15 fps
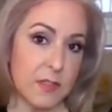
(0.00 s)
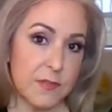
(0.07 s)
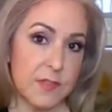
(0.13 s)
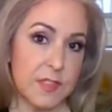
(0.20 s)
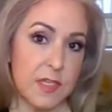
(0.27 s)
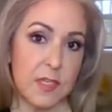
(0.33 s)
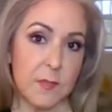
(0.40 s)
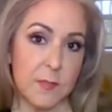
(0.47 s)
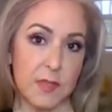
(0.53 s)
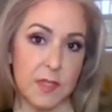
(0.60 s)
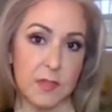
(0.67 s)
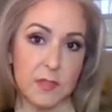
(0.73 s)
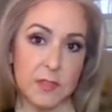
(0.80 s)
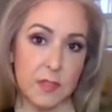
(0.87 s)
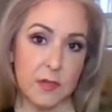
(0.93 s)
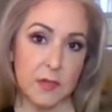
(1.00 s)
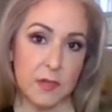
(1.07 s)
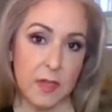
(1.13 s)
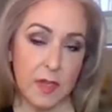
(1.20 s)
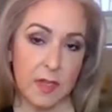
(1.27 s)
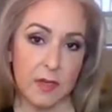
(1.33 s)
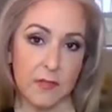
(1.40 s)
You've seen them, that's on
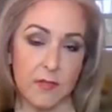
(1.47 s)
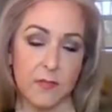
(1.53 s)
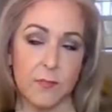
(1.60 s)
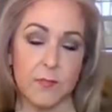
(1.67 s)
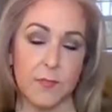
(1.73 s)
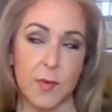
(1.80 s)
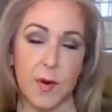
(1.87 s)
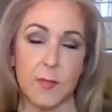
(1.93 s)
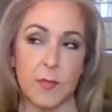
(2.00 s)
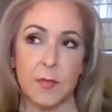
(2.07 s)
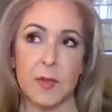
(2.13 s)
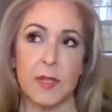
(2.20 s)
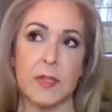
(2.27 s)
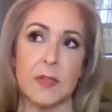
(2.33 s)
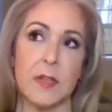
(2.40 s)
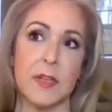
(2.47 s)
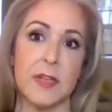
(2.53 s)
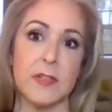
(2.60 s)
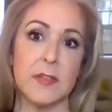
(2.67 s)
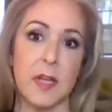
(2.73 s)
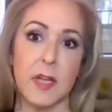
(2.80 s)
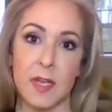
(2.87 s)
a lot of probably
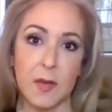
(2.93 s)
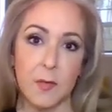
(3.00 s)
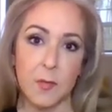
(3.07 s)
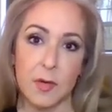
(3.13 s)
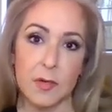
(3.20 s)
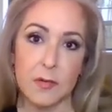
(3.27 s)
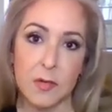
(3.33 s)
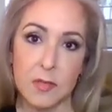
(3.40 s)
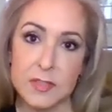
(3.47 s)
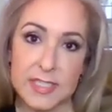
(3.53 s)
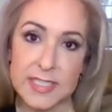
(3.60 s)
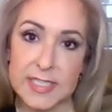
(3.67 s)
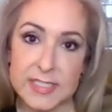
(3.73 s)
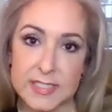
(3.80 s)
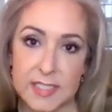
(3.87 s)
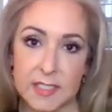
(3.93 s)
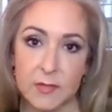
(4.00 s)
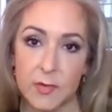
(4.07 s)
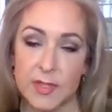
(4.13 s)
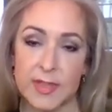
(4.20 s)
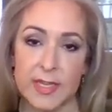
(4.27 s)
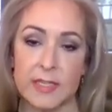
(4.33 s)
like Honeywell old TDC
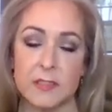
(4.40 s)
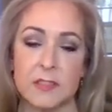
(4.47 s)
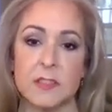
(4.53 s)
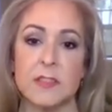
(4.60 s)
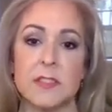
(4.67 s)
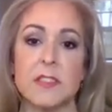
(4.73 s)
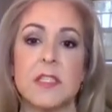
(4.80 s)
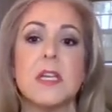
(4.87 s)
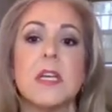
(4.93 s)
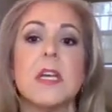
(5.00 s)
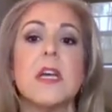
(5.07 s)
3000s.